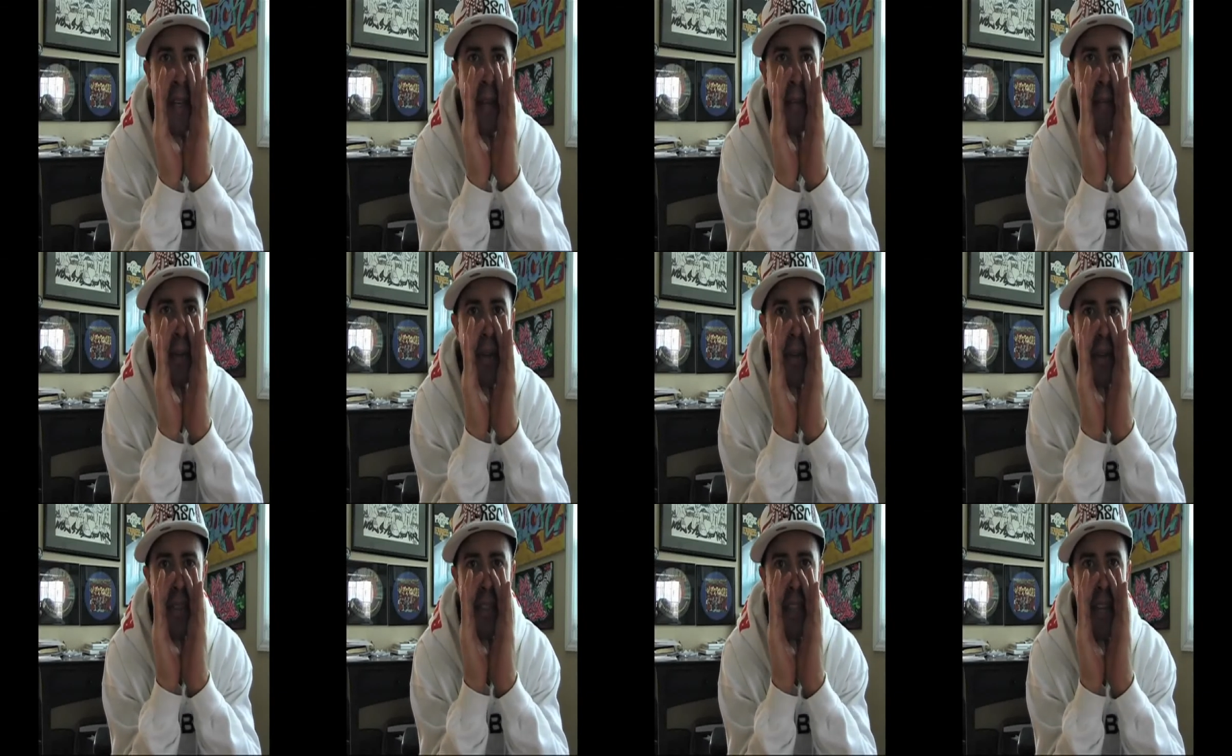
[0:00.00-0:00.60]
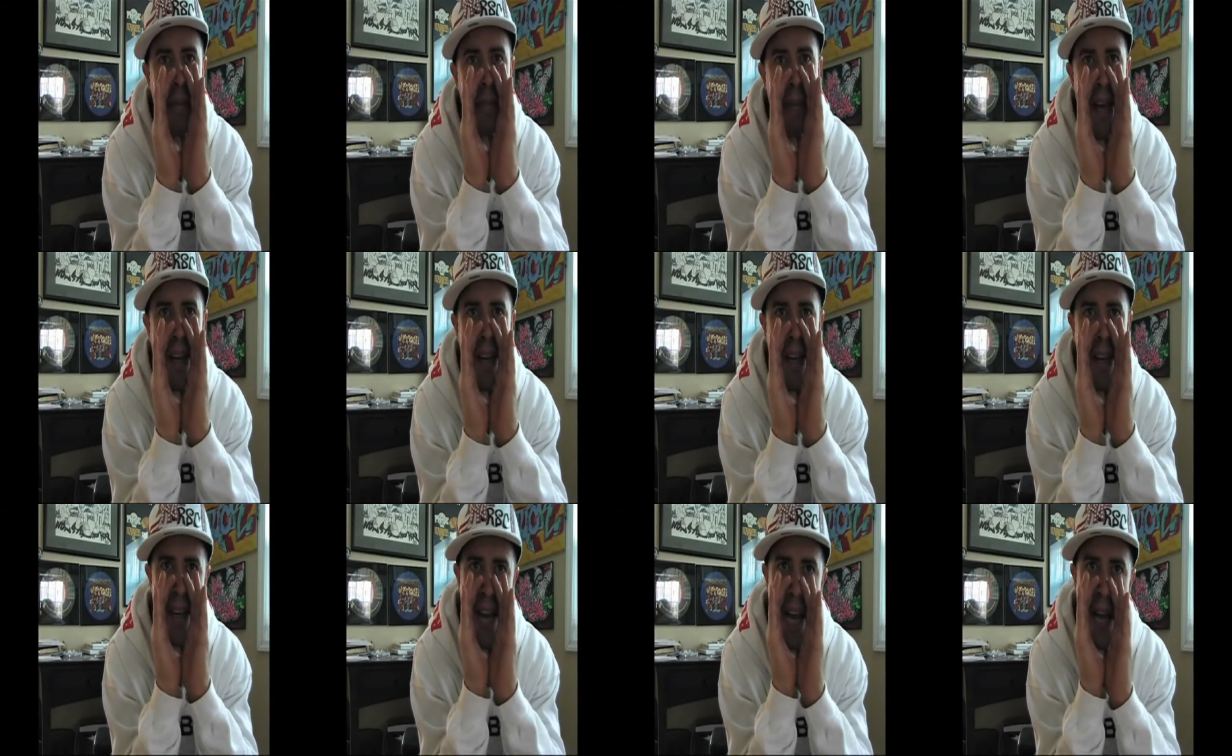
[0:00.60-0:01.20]
because no matter
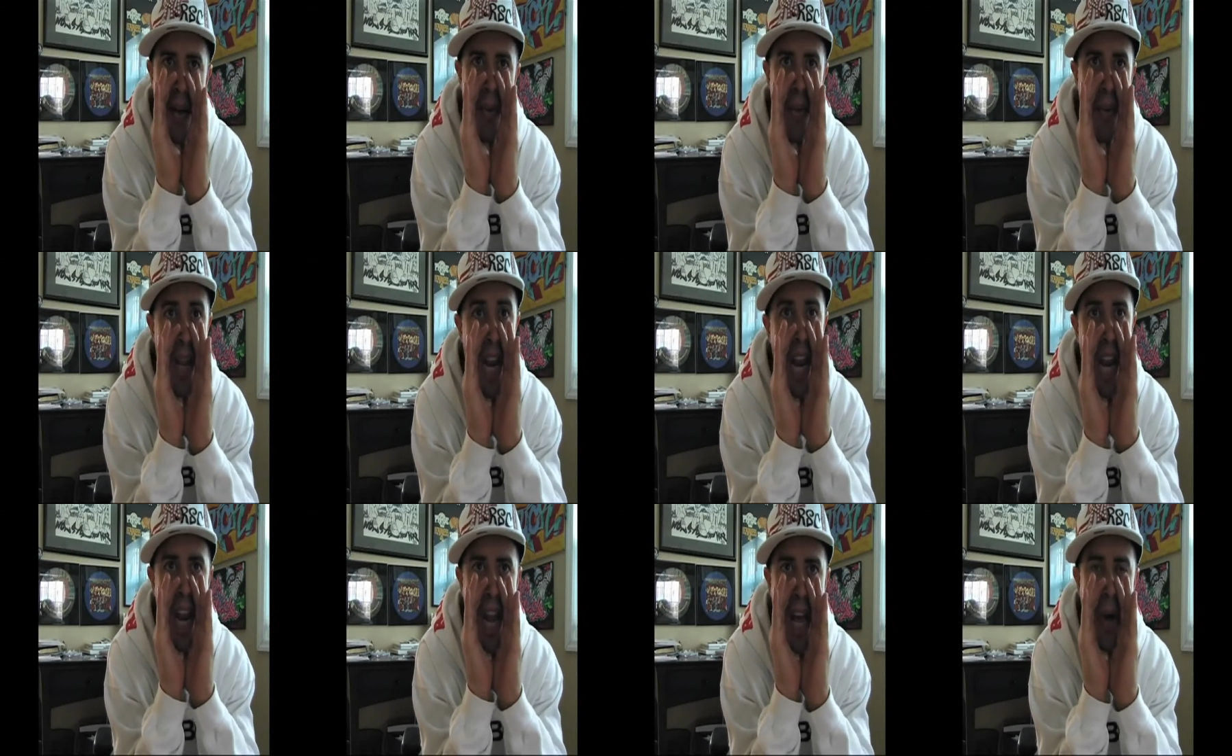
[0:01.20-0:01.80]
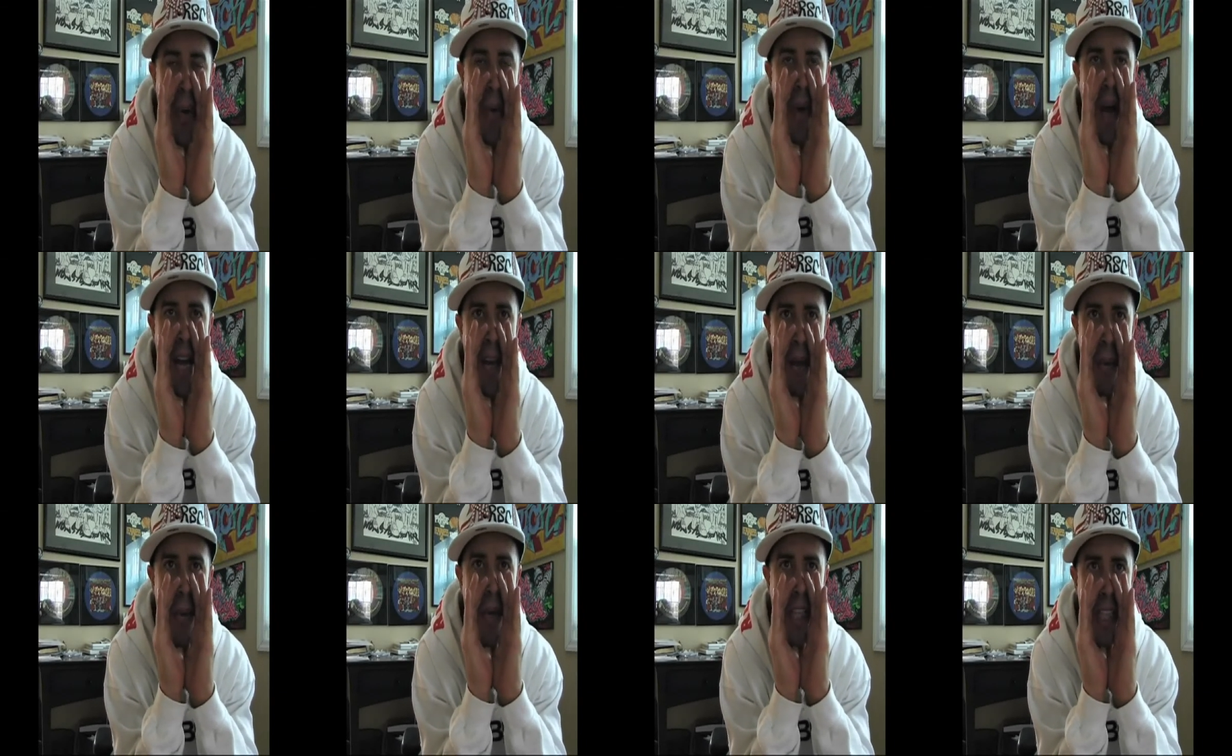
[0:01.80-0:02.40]
how low I
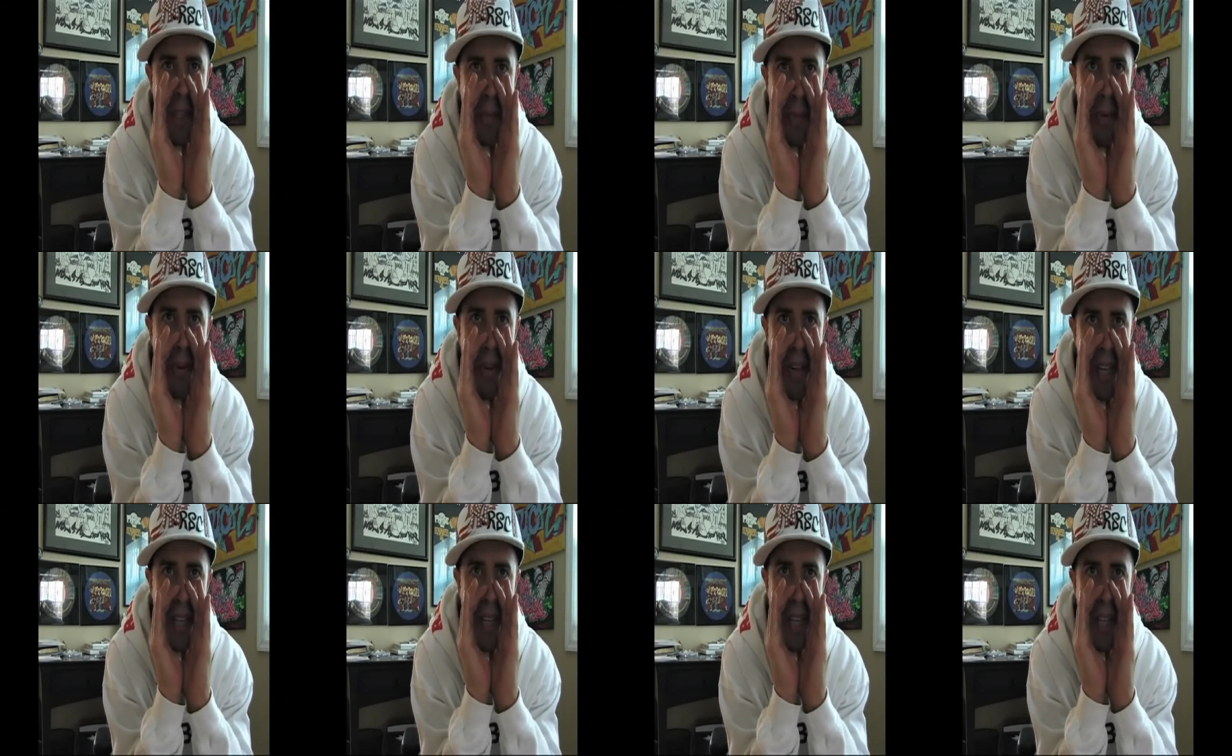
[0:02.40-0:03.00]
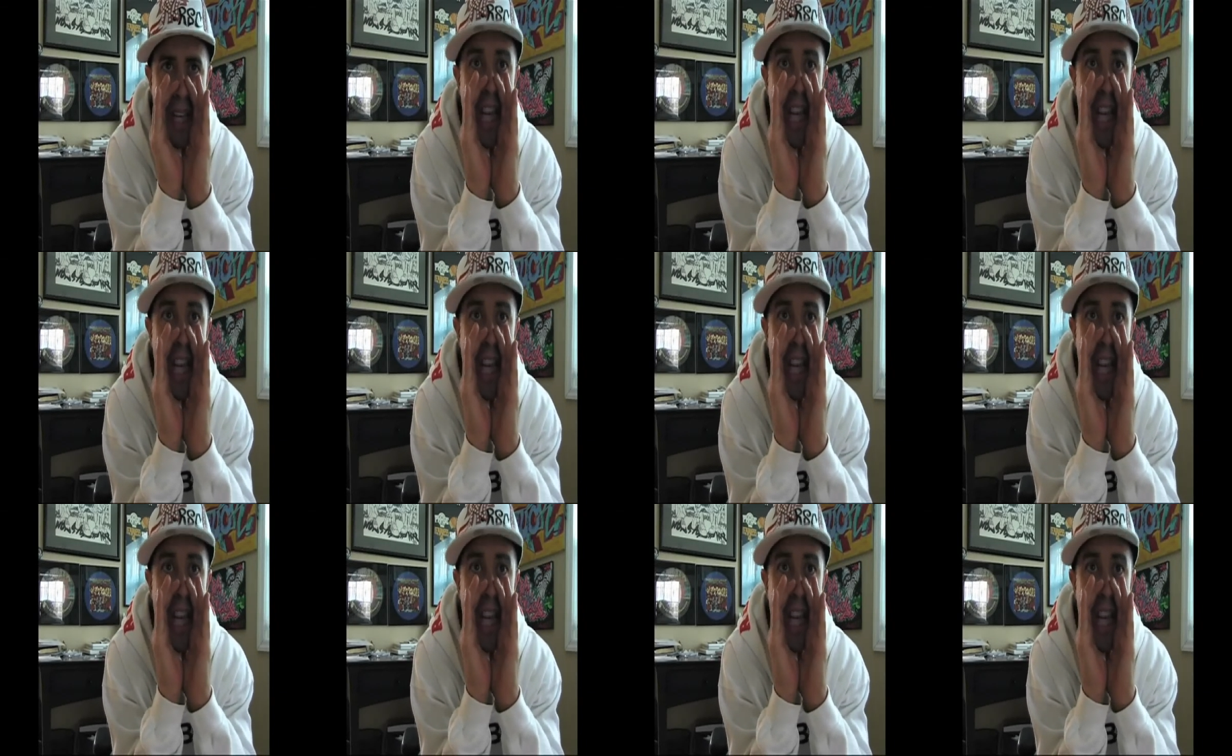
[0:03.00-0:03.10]
whisper it,